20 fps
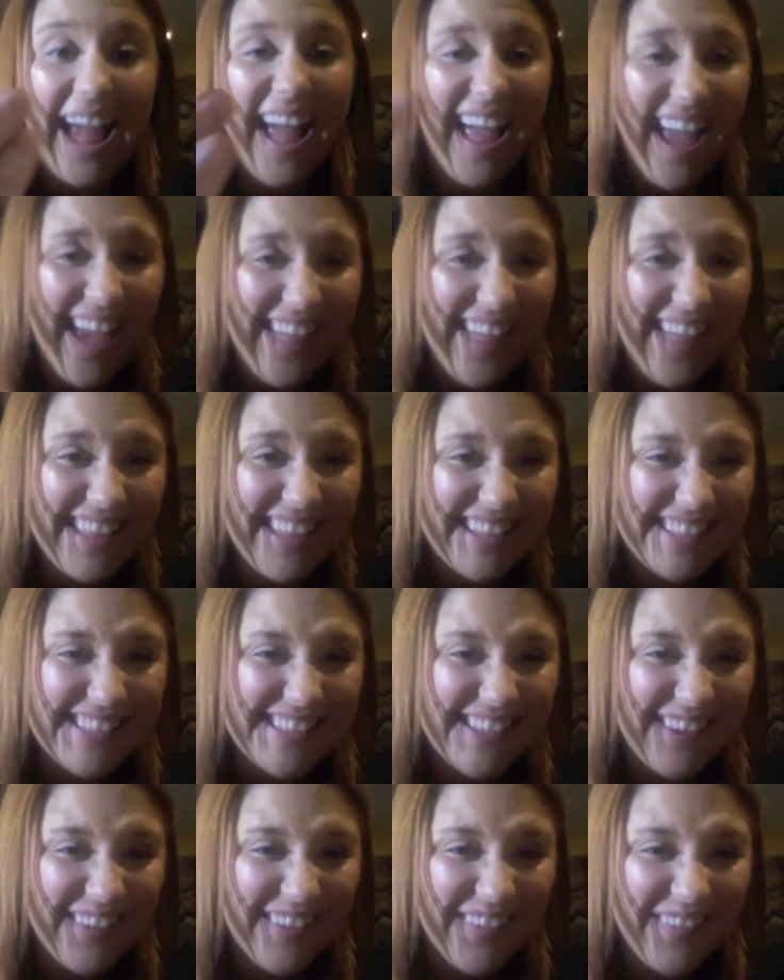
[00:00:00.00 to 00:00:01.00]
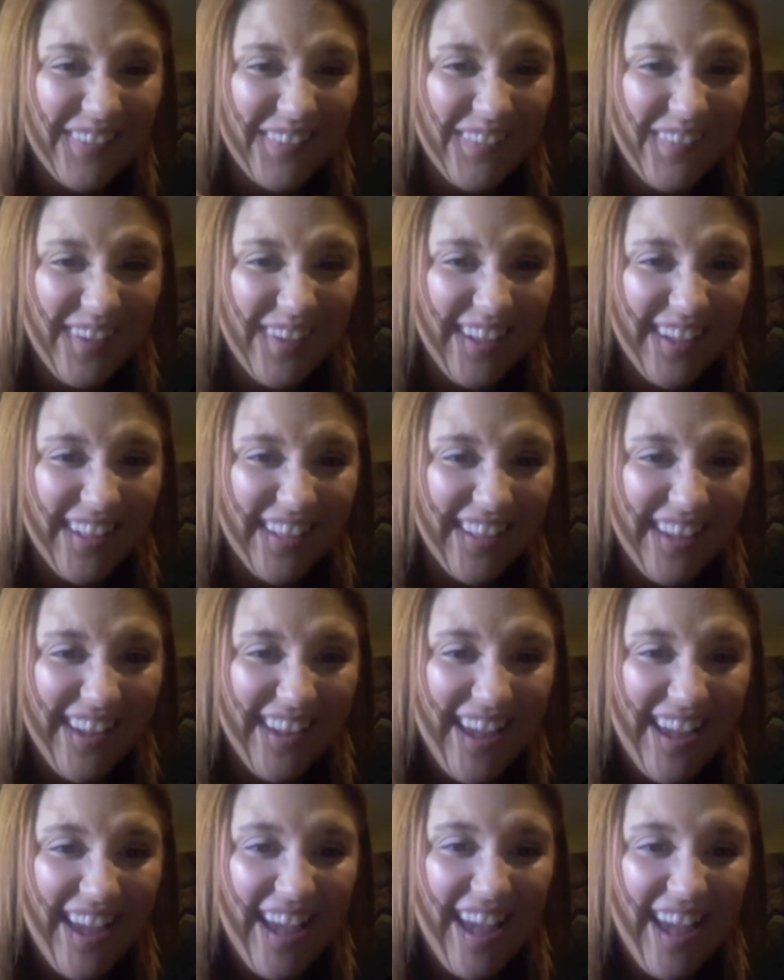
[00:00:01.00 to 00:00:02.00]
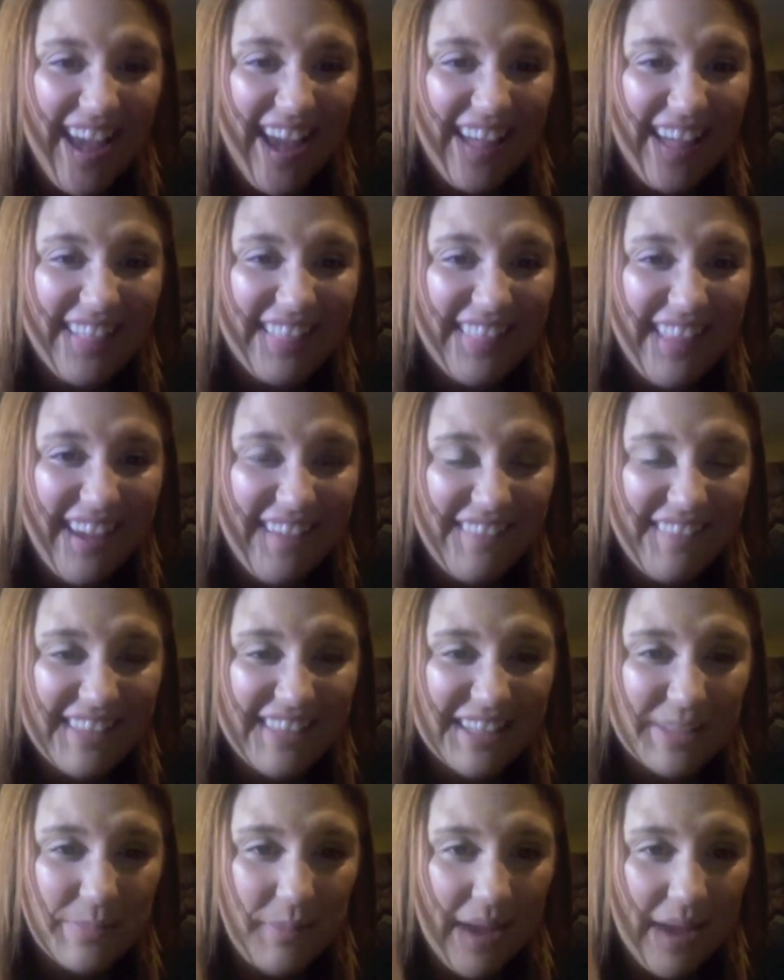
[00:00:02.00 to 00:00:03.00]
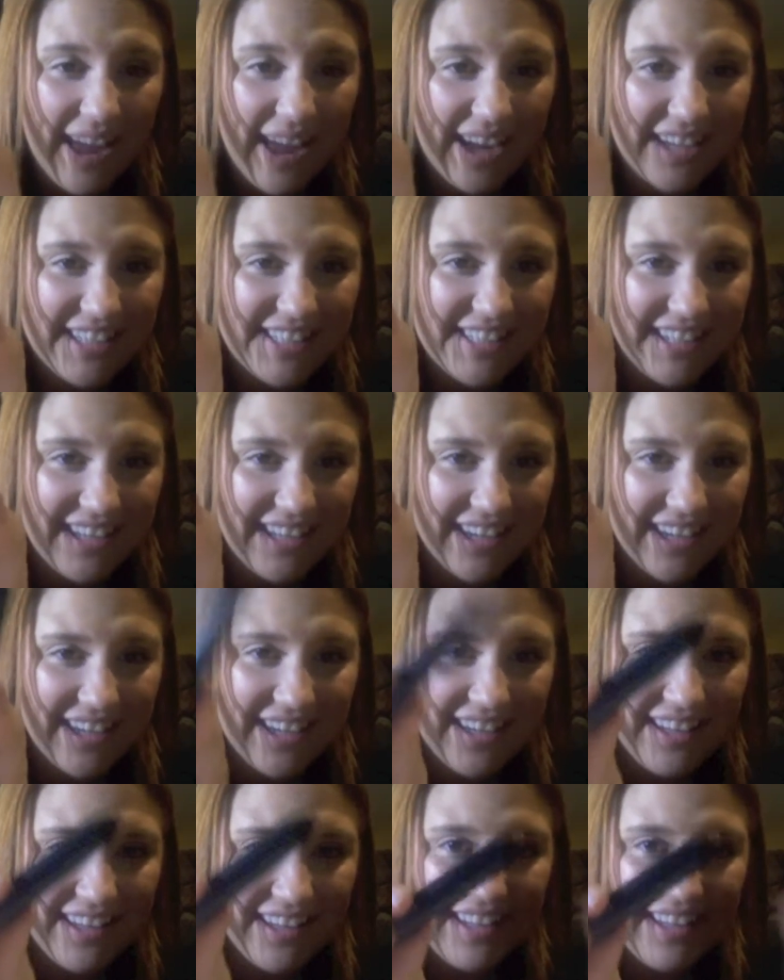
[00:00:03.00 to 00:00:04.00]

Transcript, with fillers: that's so cool. I love this packaging.